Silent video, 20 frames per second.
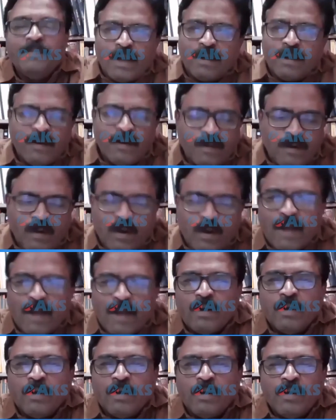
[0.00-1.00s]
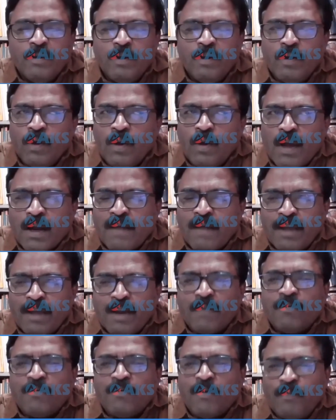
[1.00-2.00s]
are
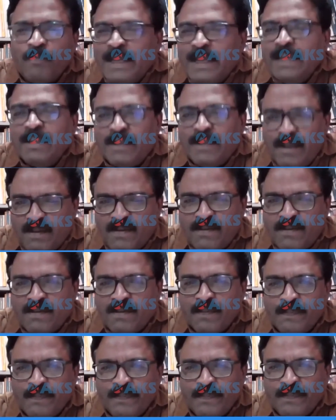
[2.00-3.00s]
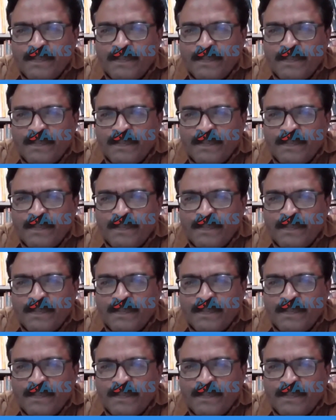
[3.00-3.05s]
aware of many things,